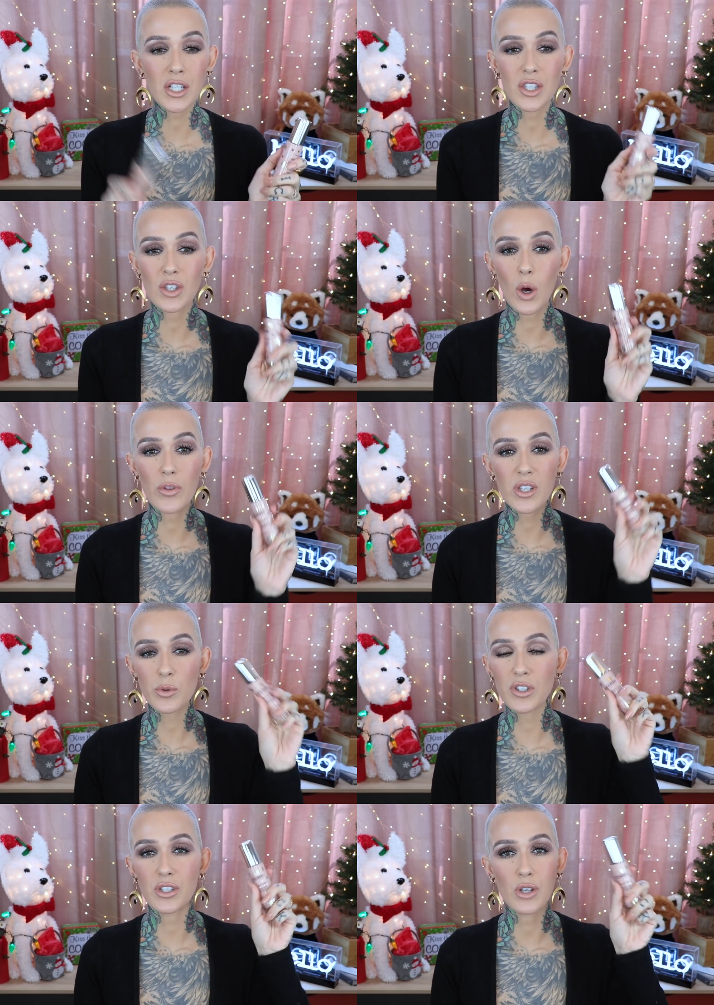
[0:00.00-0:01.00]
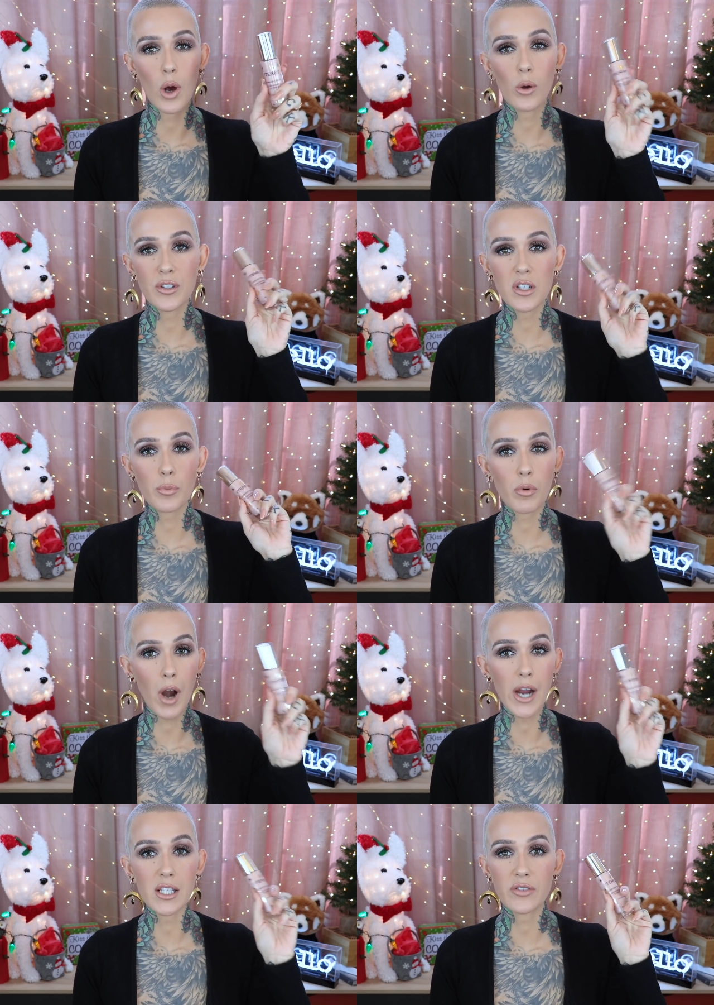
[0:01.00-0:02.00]
Speaker 1: so this was no
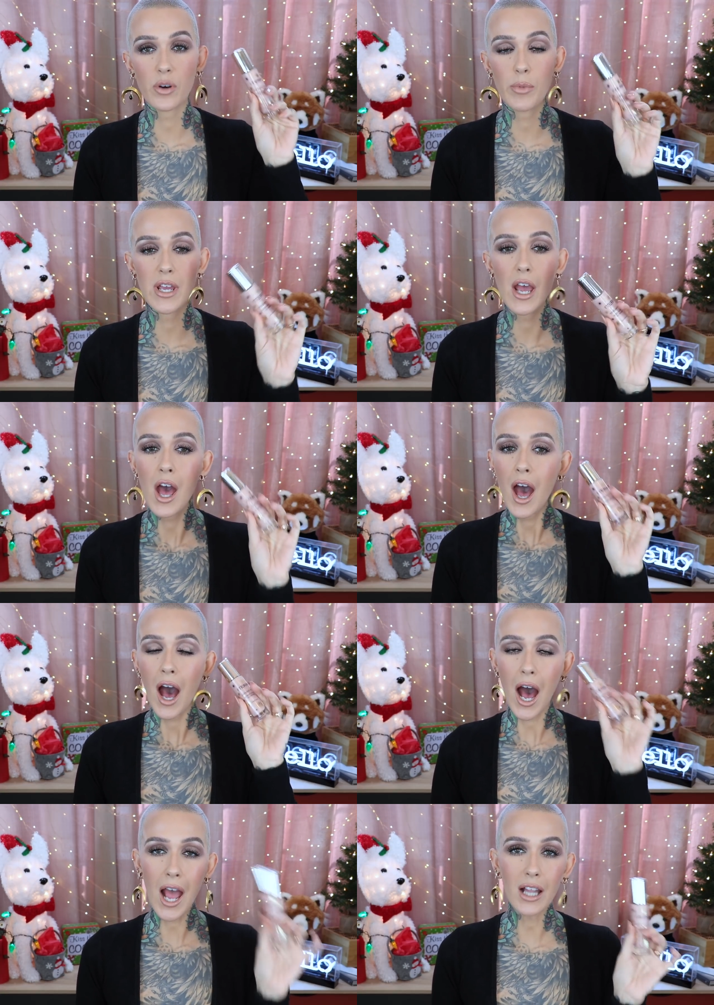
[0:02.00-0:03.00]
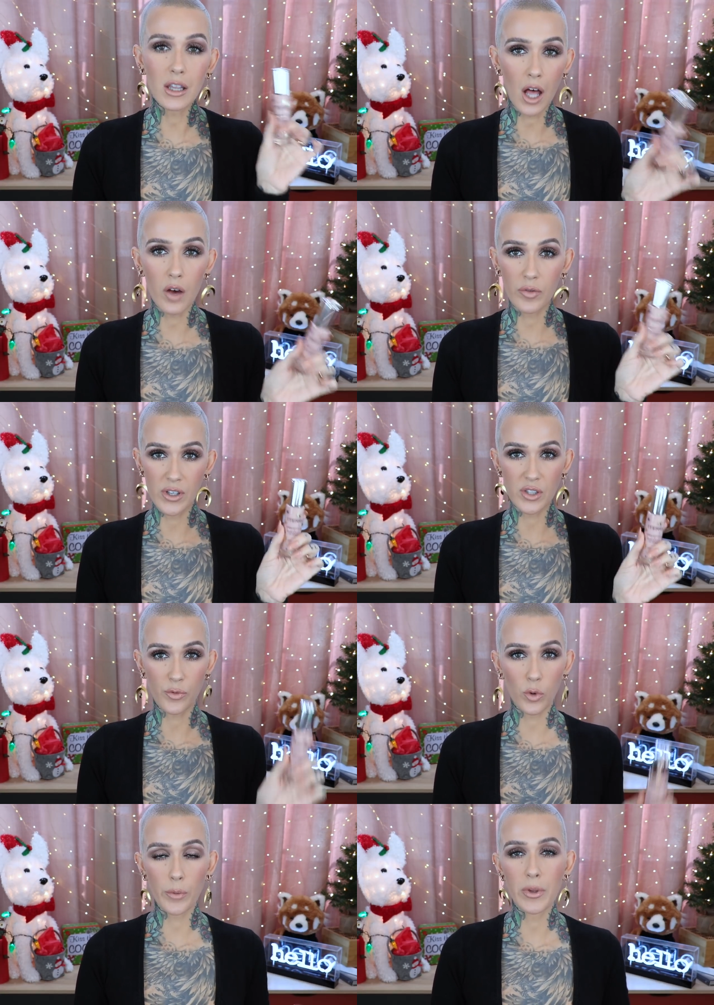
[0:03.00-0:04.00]
surprise for me. I love this
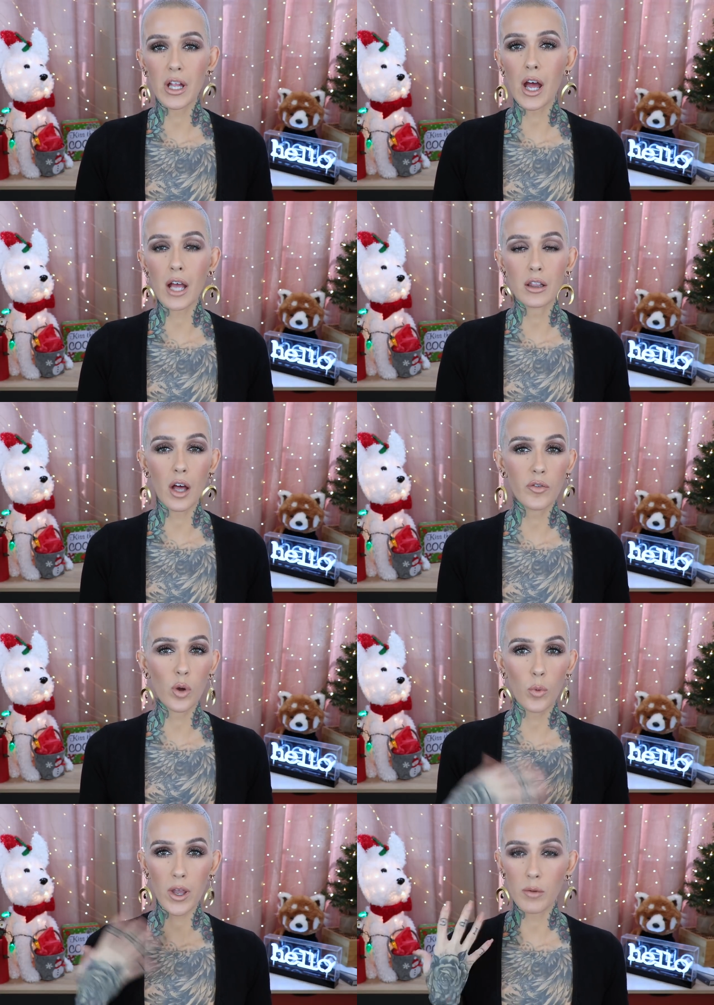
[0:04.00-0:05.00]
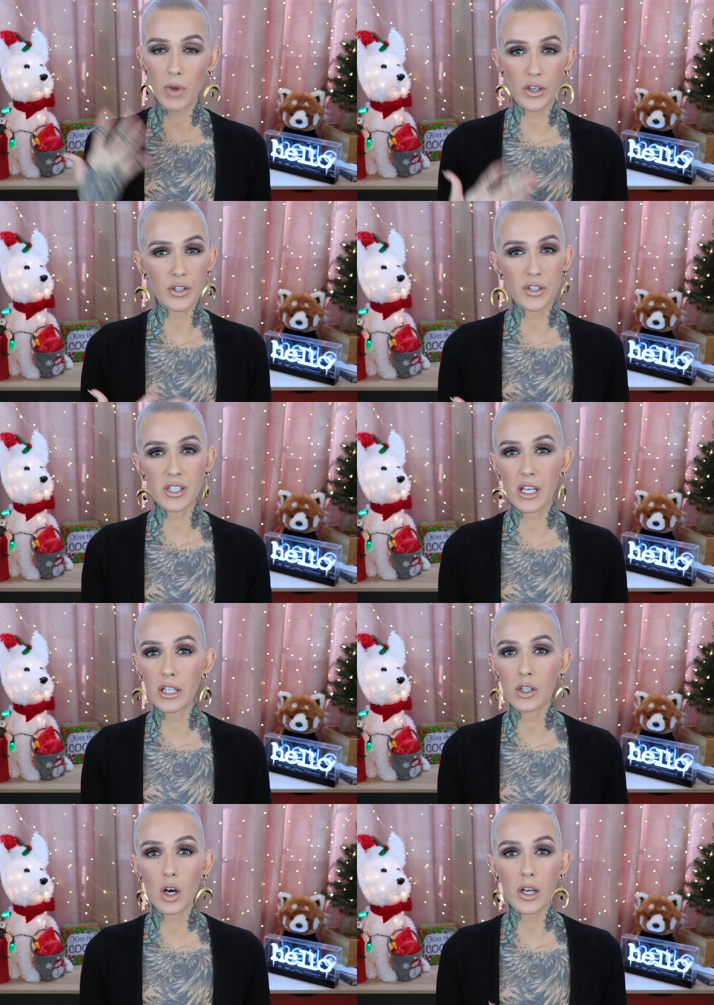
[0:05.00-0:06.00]
formula. I love the way it makes your
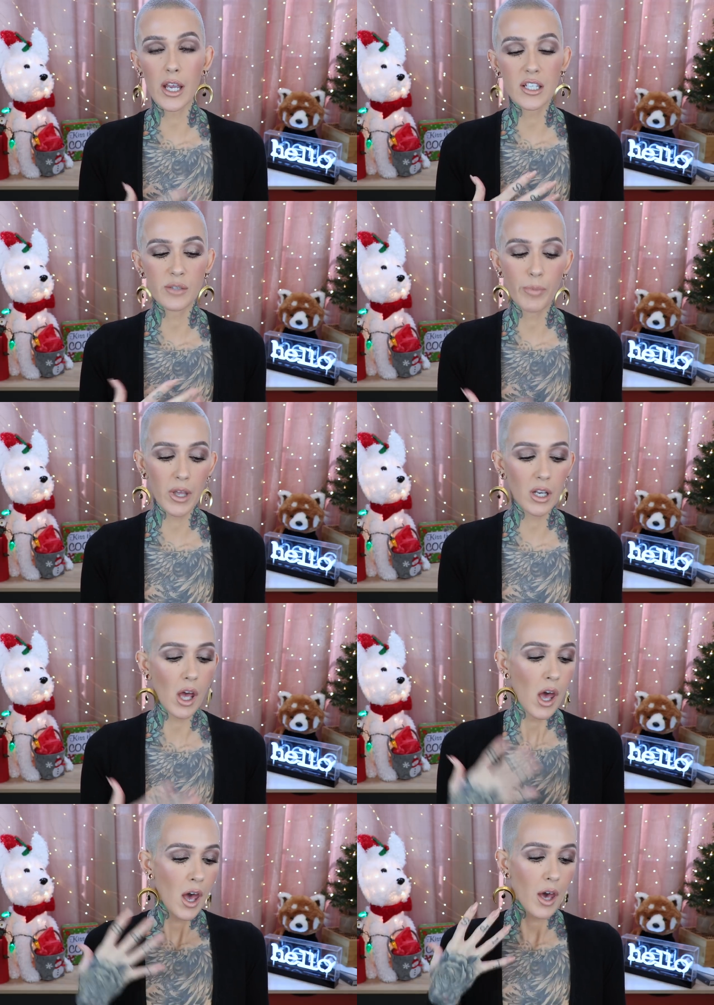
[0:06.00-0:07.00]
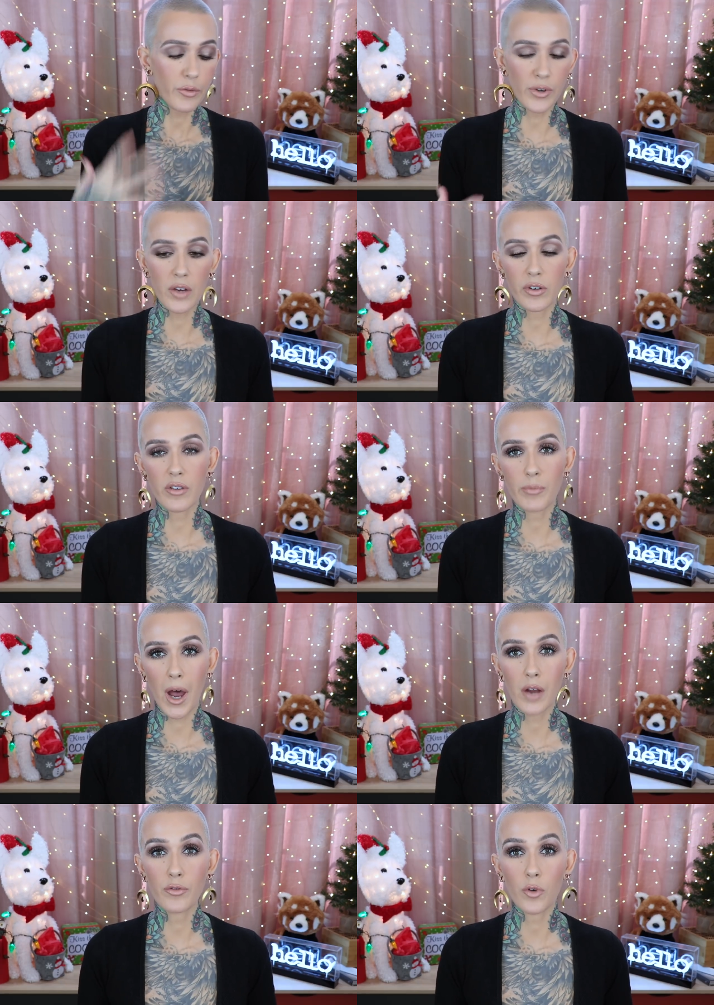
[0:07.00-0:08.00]
skin look. It's been a favorite of
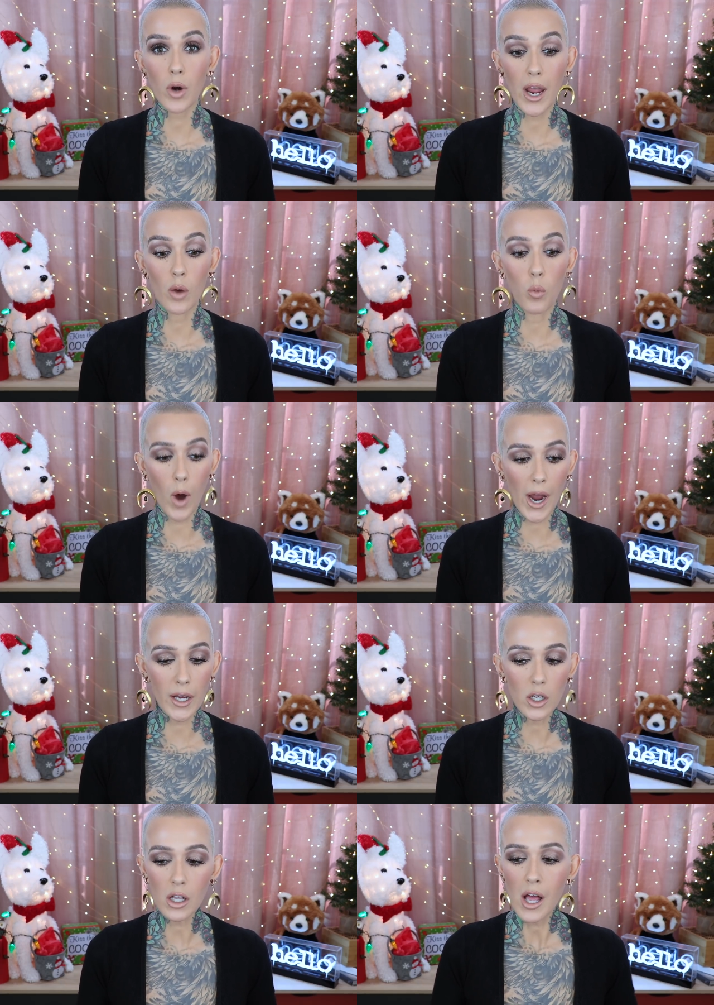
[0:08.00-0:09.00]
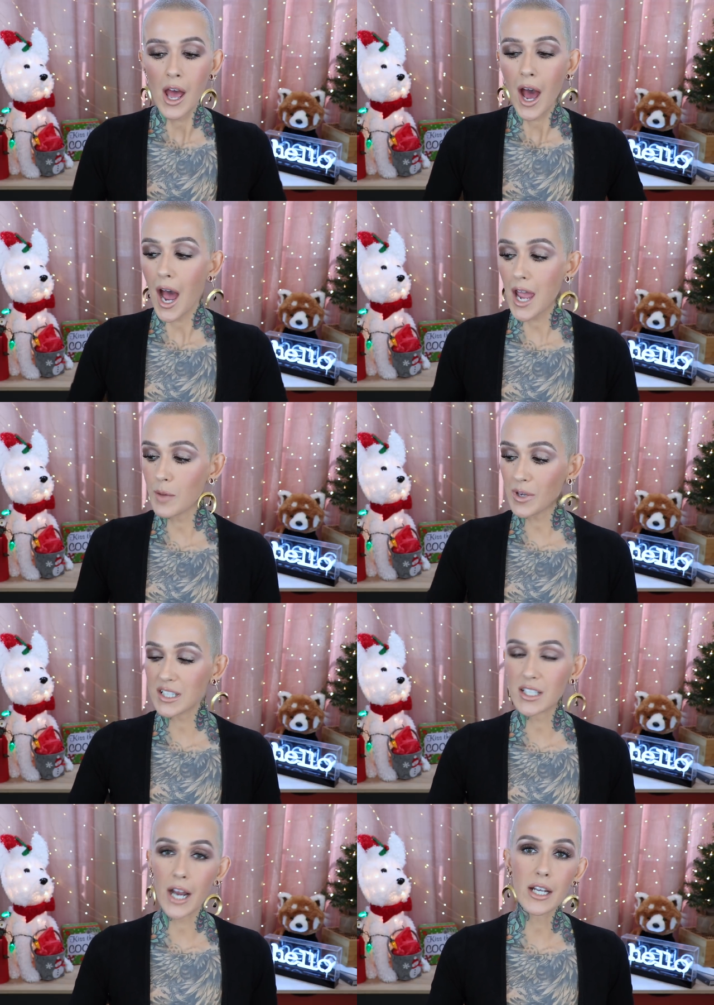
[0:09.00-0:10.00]
mine for a while. I am
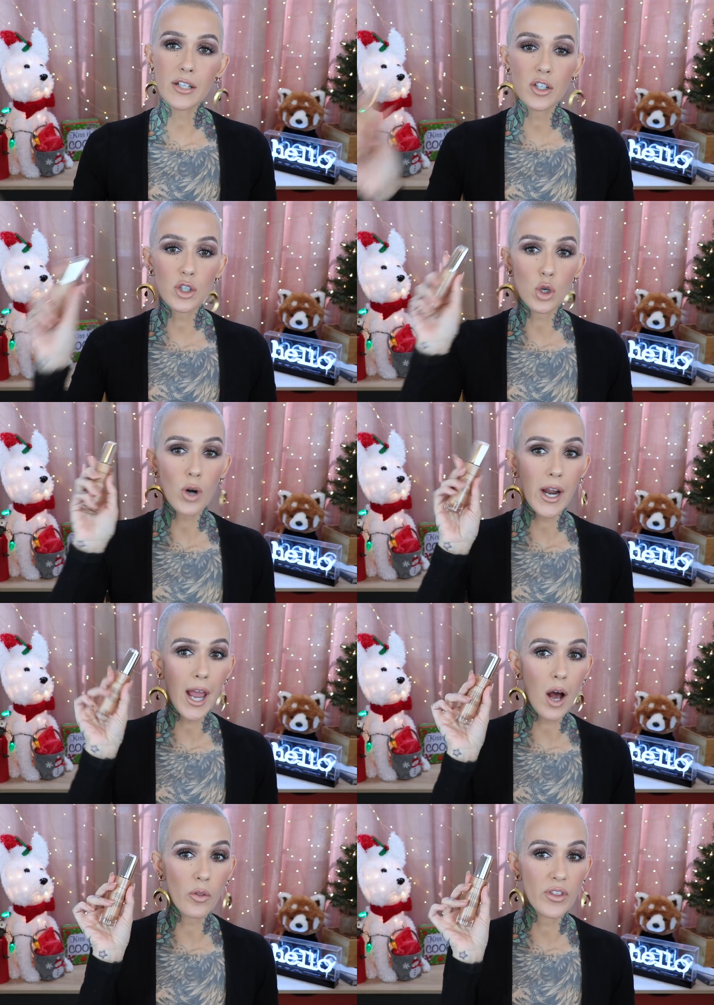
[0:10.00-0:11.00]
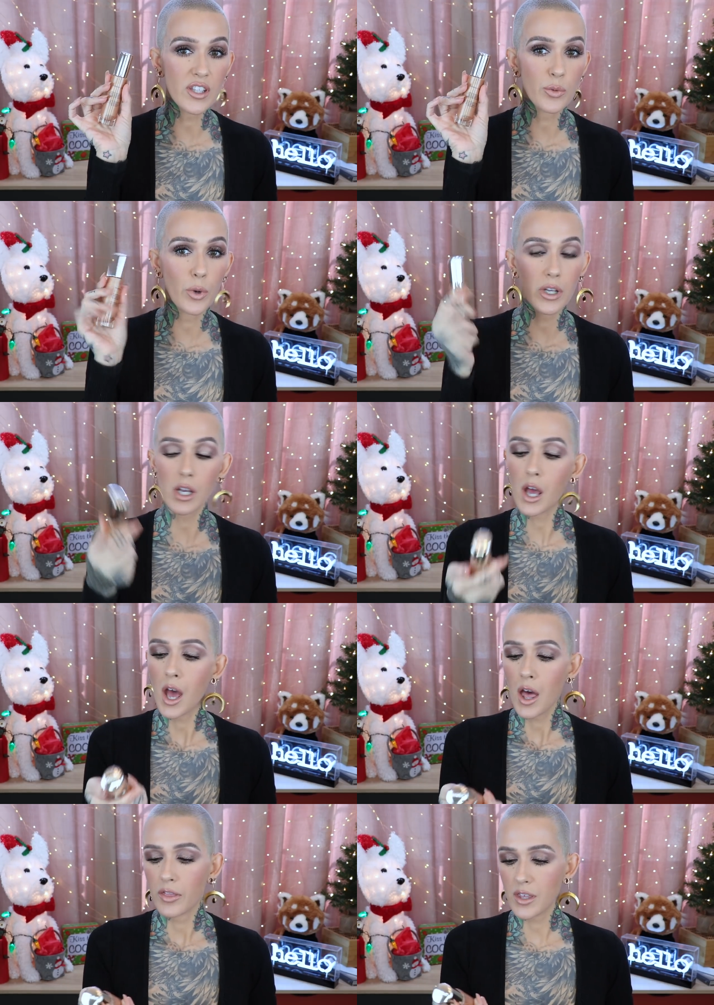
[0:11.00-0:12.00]
excited to try out this one.
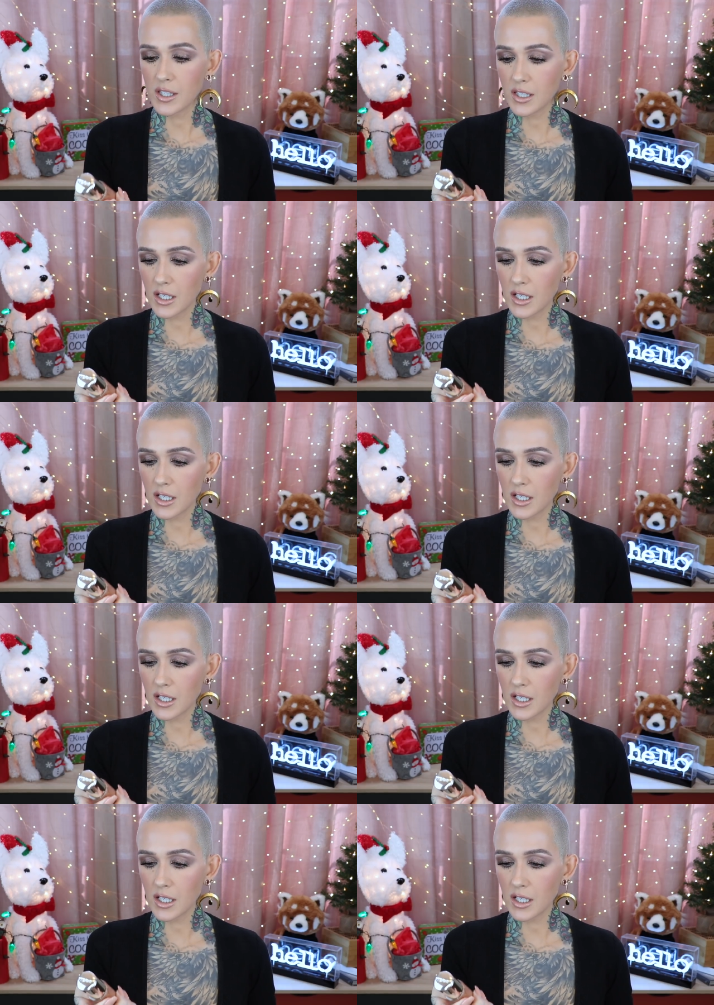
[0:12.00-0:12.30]
This